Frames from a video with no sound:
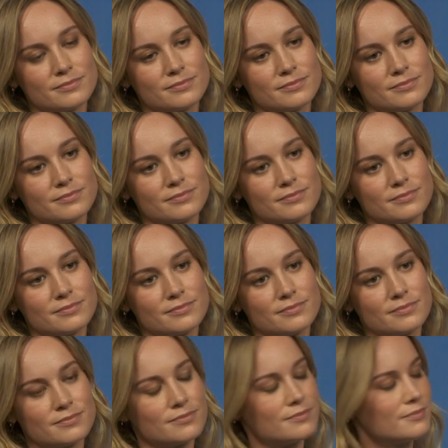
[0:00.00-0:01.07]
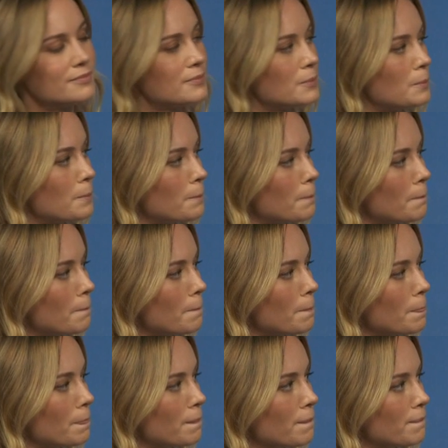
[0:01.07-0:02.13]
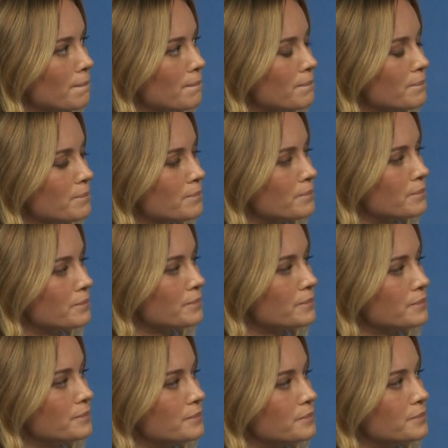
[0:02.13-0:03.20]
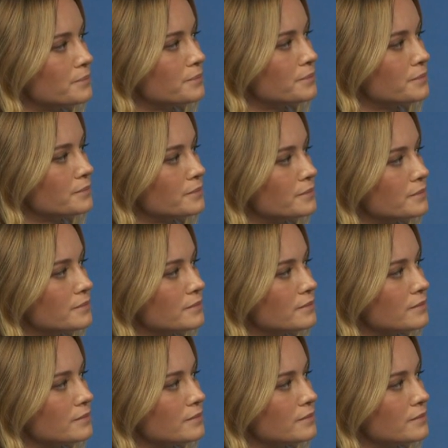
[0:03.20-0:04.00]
(silent)